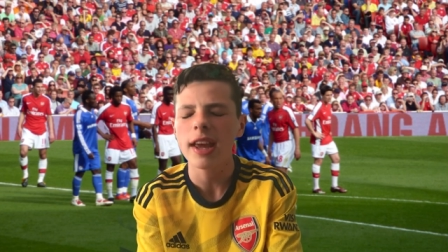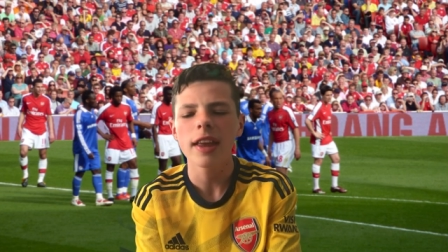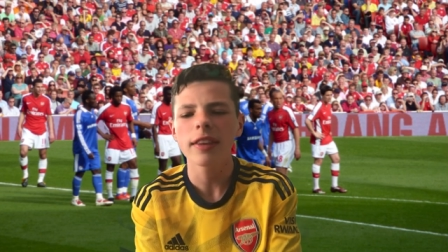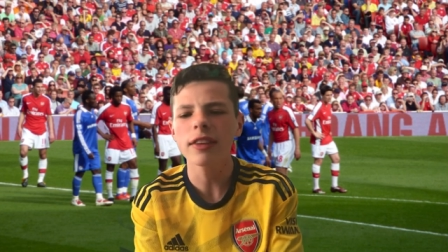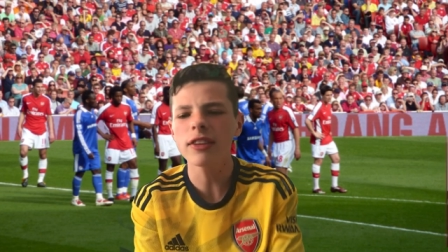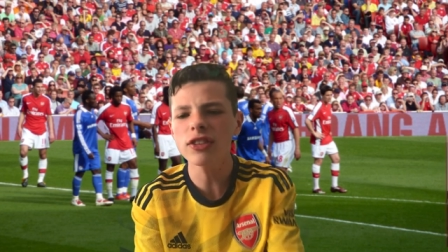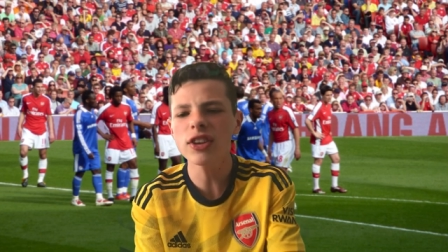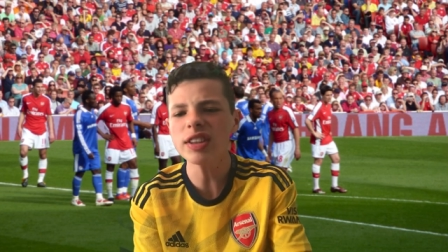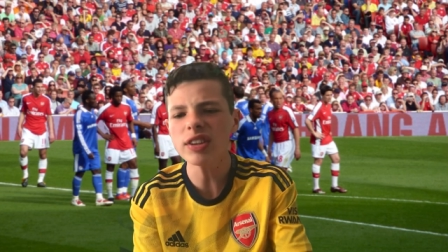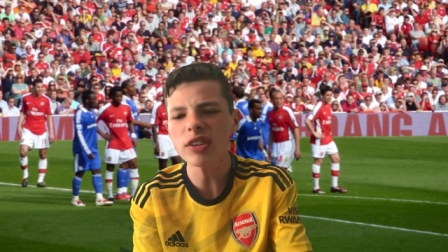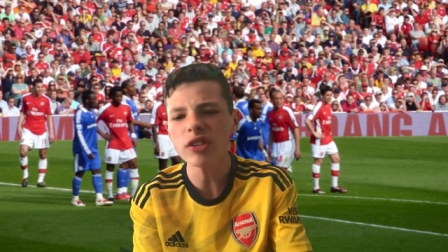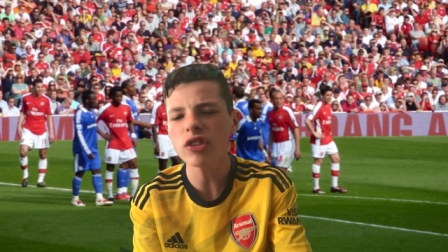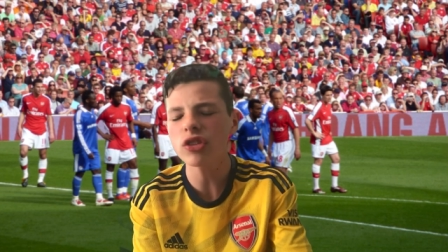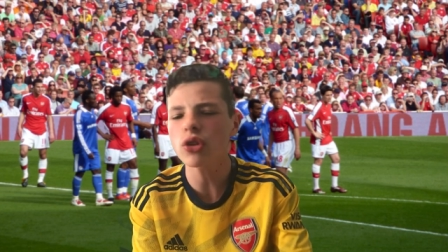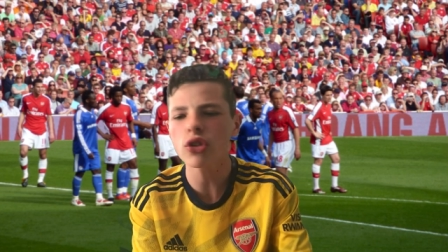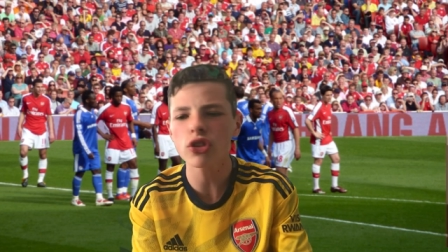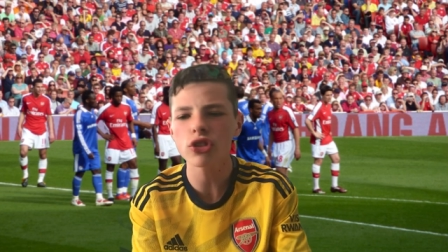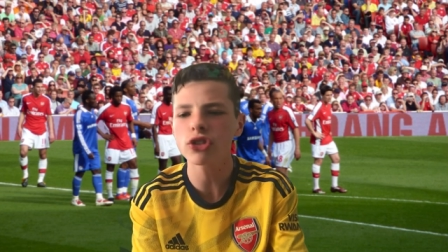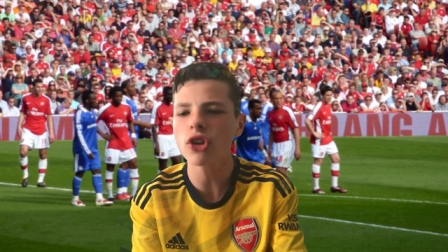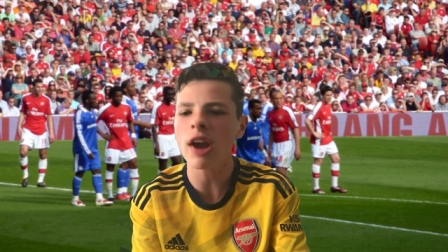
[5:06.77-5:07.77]
The season does
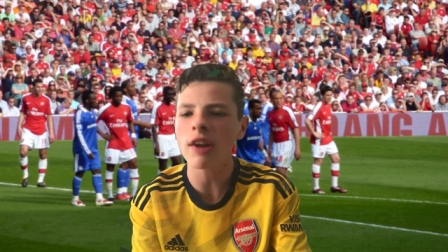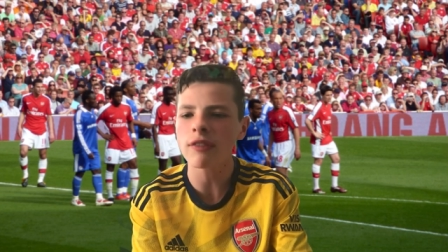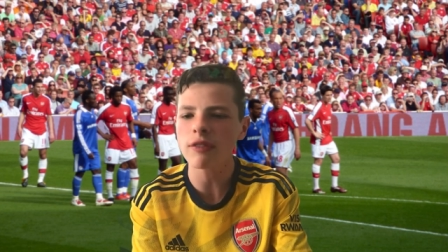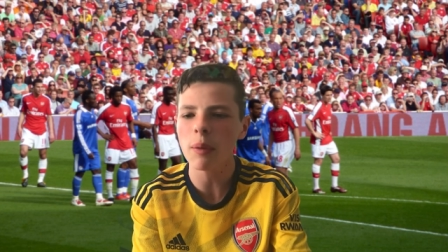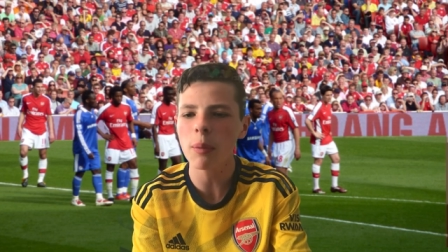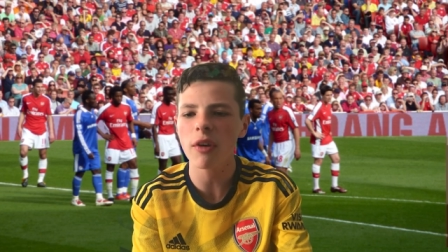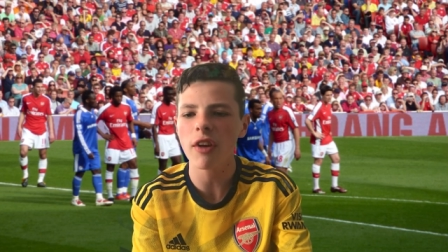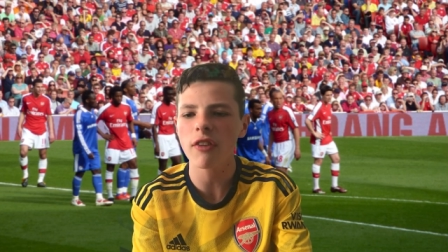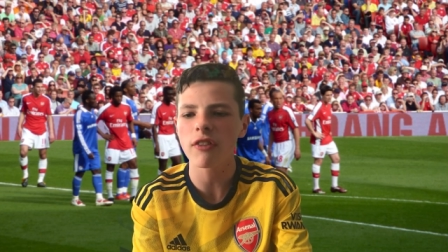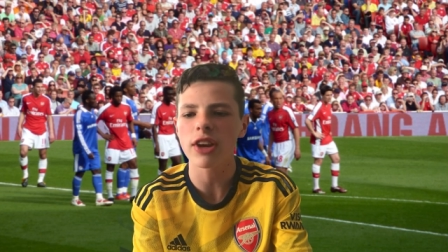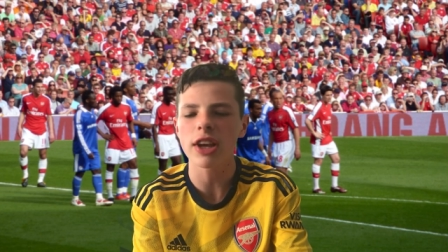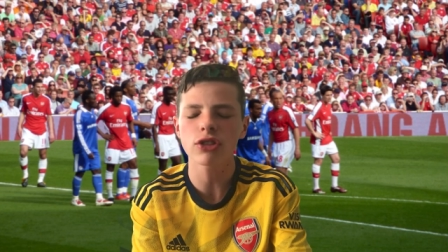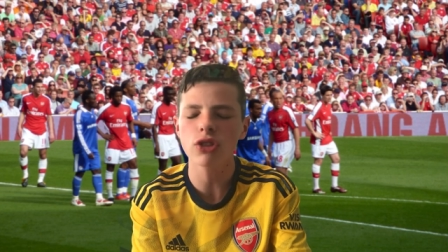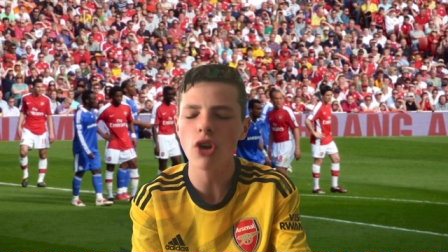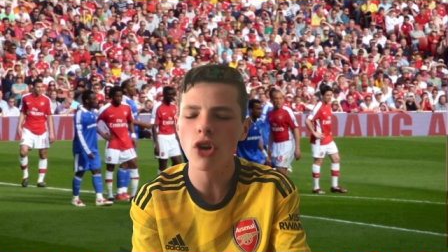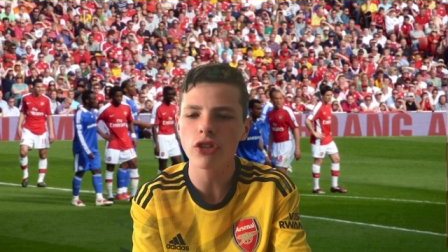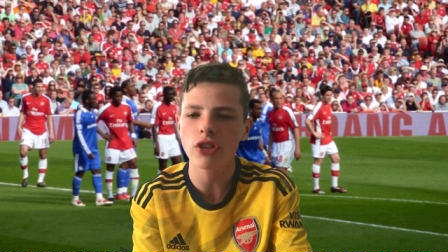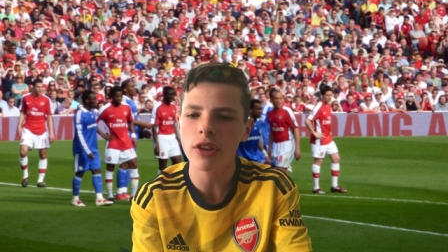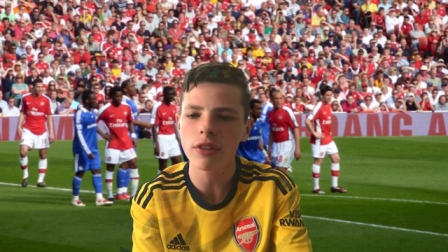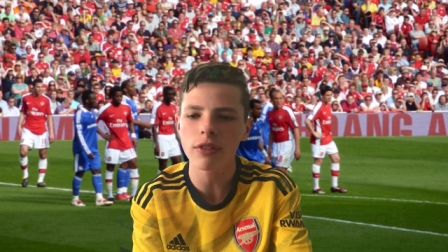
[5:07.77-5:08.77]
not start in February, it
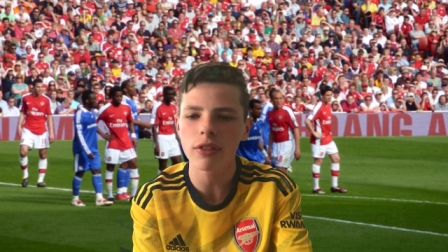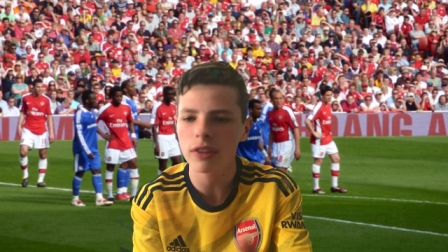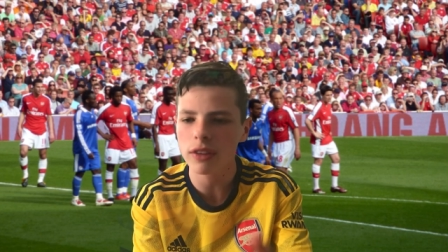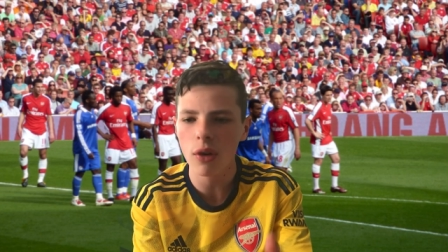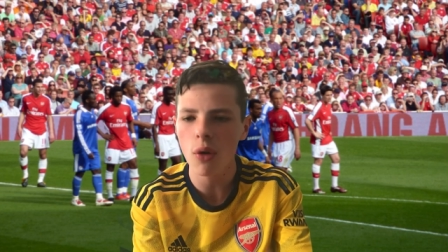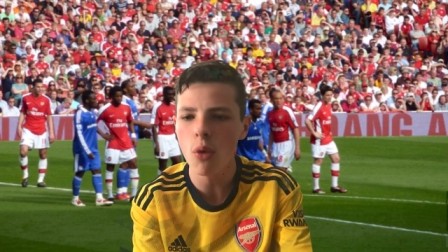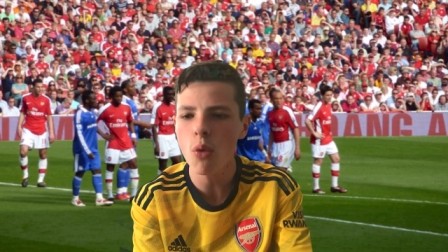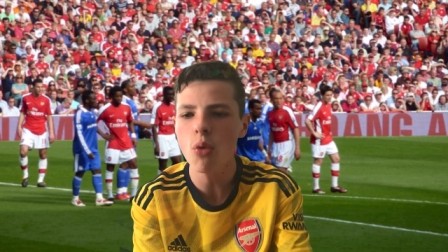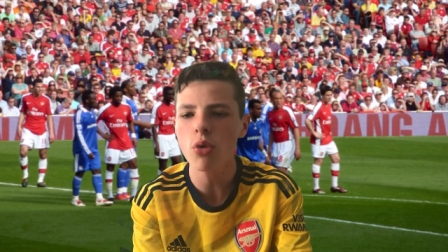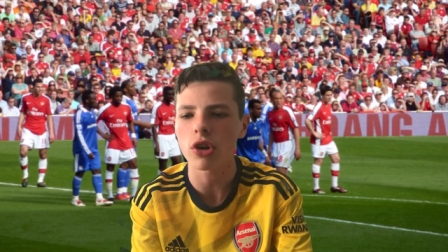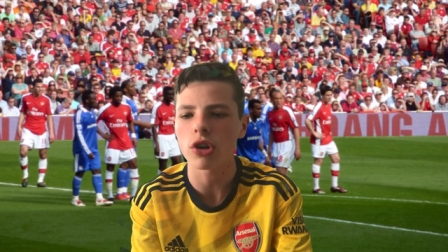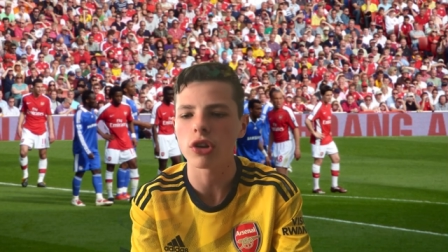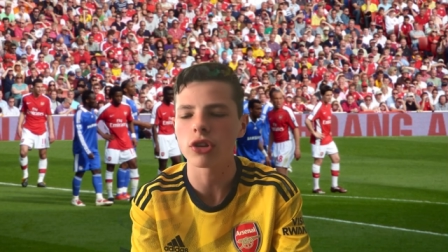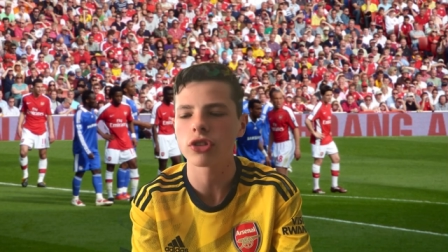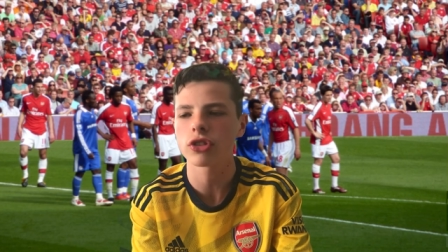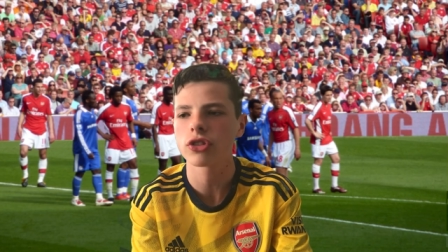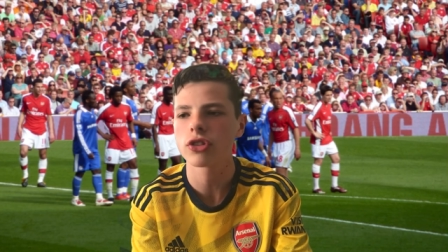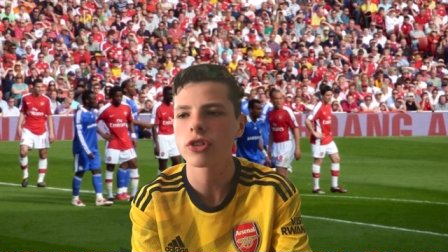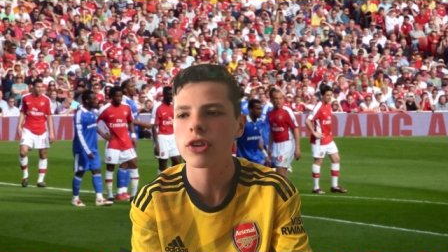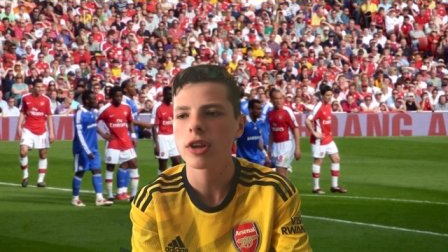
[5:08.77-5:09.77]
starts in
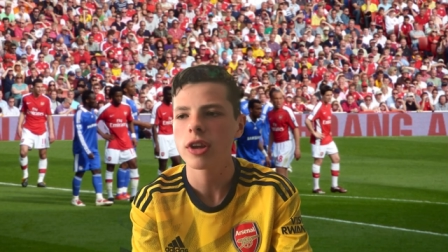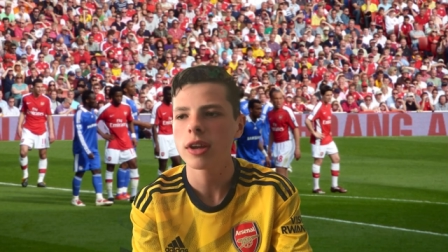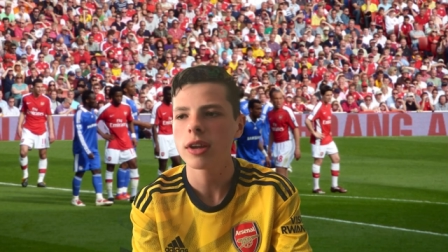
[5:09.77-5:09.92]
August.